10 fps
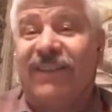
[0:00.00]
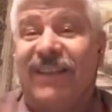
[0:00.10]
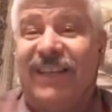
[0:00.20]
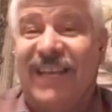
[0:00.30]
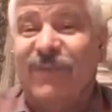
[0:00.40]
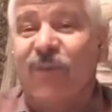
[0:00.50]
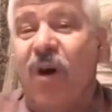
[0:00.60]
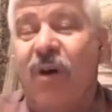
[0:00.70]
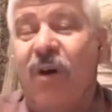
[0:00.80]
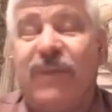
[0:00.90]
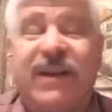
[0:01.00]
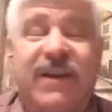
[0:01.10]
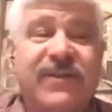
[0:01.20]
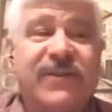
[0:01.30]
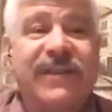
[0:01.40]
the Kingdom Hall
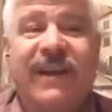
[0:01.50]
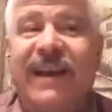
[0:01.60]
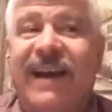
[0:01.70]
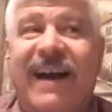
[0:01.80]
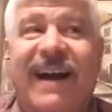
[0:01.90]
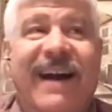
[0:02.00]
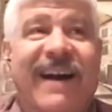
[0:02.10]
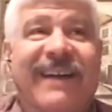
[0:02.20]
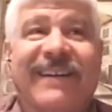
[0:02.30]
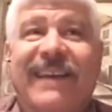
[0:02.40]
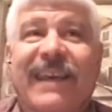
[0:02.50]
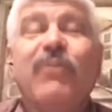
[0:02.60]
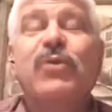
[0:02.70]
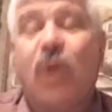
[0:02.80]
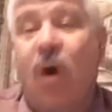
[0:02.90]
because it
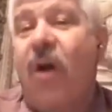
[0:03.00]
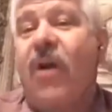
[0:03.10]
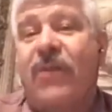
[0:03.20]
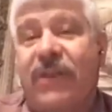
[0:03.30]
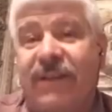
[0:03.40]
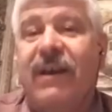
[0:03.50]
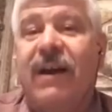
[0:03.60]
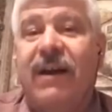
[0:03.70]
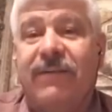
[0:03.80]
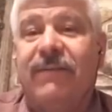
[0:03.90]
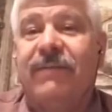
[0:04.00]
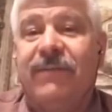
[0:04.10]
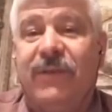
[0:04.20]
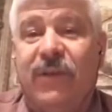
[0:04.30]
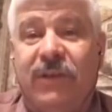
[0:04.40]
was hard.
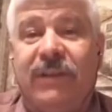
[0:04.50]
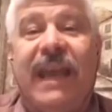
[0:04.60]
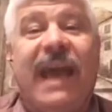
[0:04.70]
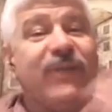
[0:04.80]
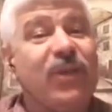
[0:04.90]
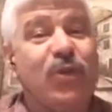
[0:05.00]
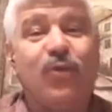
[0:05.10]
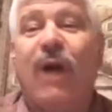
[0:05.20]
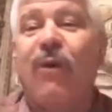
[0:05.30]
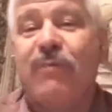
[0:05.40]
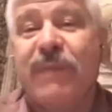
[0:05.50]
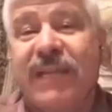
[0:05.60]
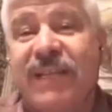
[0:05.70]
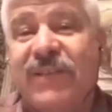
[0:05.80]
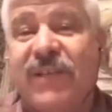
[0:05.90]
They had the 2-hour
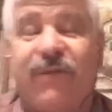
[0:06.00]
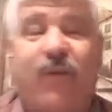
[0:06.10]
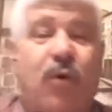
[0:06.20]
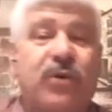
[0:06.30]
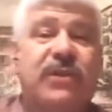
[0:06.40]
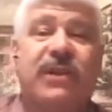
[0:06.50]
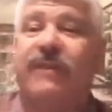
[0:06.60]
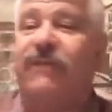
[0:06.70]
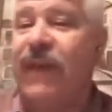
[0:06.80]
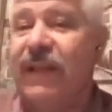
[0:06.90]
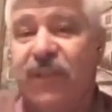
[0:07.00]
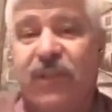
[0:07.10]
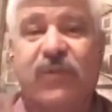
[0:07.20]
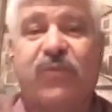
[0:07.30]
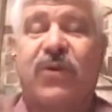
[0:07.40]
meetings, and of course the
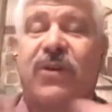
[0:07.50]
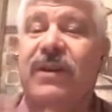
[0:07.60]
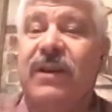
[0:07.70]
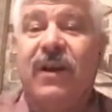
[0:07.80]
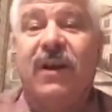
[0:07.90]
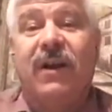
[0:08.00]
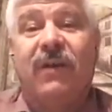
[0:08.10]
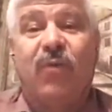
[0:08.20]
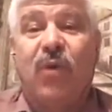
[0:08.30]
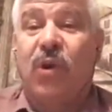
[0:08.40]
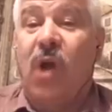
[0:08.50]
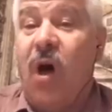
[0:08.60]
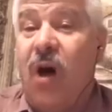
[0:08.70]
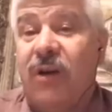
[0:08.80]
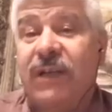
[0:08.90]
conventions were
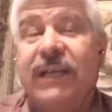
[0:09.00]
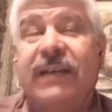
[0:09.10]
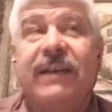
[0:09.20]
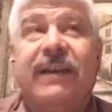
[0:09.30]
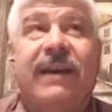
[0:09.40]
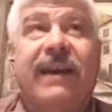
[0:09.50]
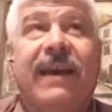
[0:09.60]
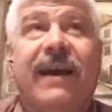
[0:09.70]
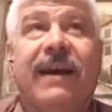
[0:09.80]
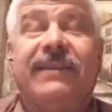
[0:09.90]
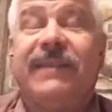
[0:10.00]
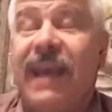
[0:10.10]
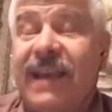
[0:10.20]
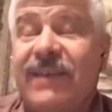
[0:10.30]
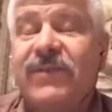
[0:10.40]
long
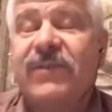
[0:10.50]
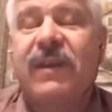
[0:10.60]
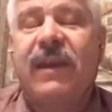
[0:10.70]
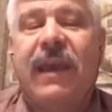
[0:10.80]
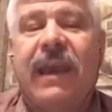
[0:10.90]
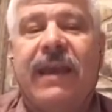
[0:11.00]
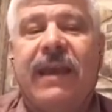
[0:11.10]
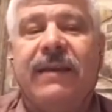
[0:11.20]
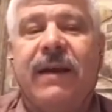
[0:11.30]
days. And